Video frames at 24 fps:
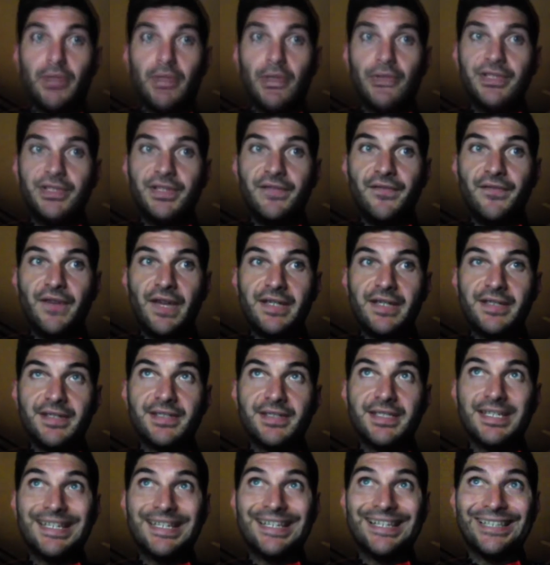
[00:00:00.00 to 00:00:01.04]

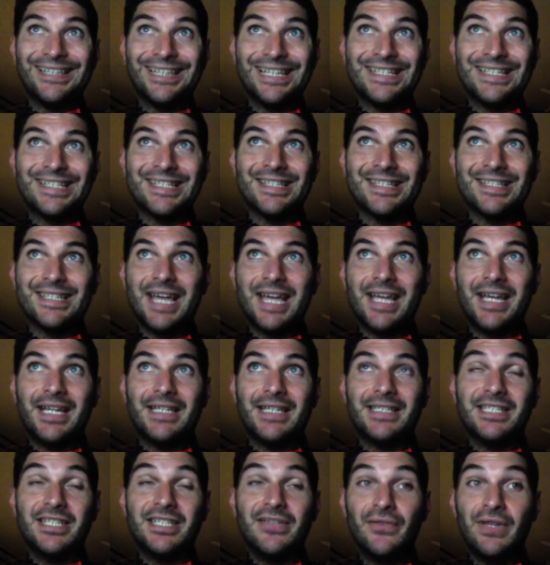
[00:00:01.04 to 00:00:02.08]
Multifaceted lessons and
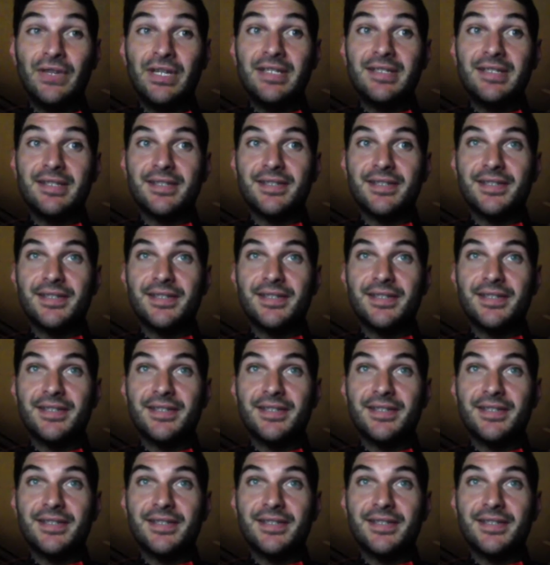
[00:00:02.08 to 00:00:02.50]
activities